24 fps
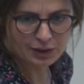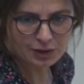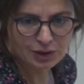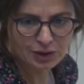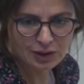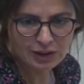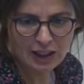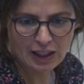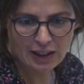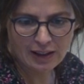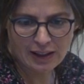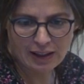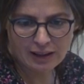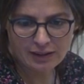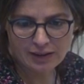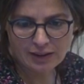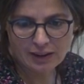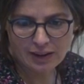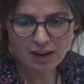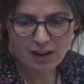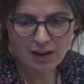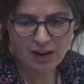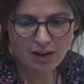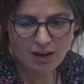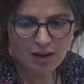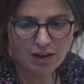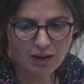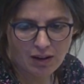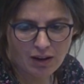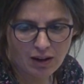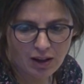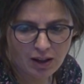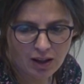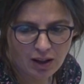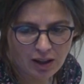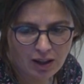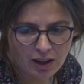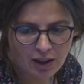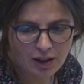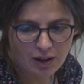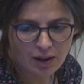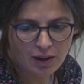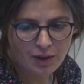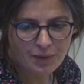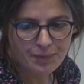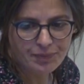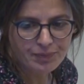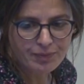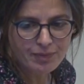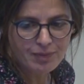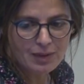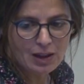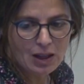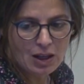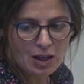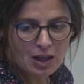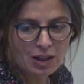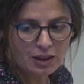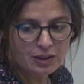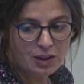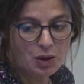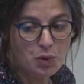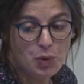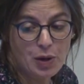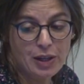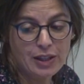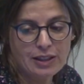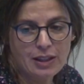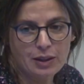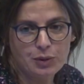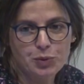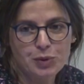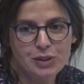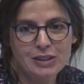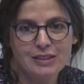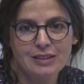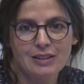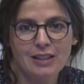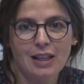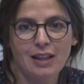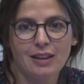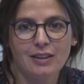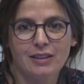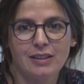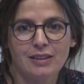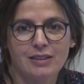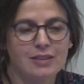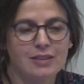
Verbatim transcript: to say that uh, the way that we sell the